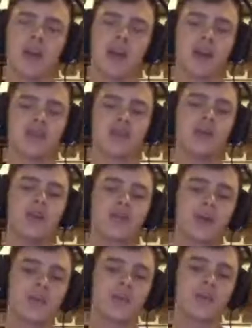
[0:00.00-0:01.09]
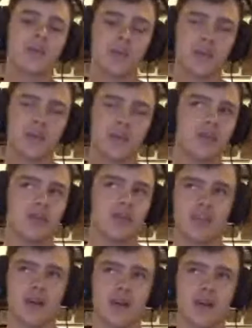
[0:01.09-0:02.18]
As soon as we made it up the mountain,
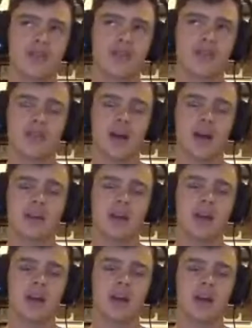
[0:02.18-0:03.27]
just ever so slightly,